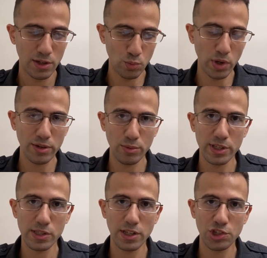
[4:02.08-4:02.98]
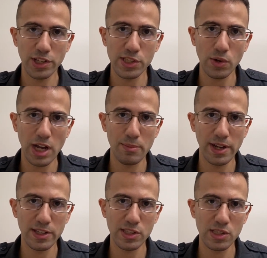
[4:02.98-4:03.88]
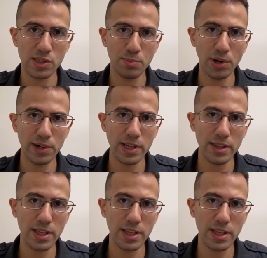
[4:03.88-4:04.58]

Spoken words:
what was Shinzo Abe's party,